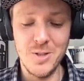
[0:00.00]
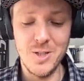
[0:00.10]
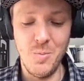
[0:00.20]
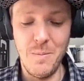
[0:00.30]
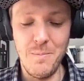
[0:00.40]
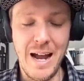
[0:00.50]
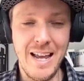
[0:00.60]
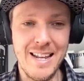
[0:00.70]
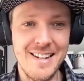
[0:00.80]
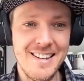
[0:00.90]
someone back
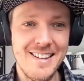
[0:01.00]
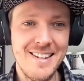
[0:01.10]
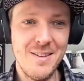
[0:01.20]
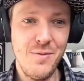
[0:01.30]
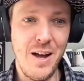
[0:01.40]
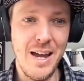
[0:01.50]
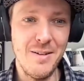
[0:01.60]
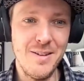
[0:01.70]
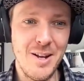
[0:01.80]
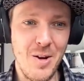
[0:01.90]
in
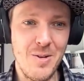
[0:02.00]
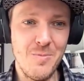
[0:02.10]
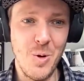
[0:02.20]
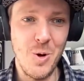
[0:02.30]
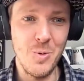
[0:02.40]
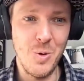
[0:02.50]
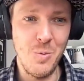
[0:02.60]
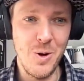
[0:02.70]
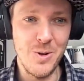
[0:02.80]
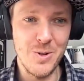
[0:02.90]
fighting, in World War
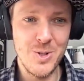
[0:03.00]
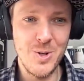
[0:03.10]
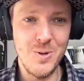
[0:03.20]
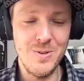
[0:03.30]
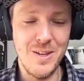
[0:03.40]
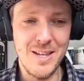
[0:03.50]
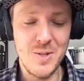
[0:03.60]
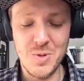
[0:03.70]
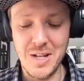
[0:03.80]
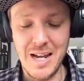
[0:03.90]
One or Two that this
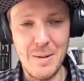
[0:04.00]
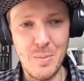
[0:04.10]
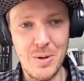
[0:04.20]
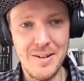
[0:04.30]
was going to happen,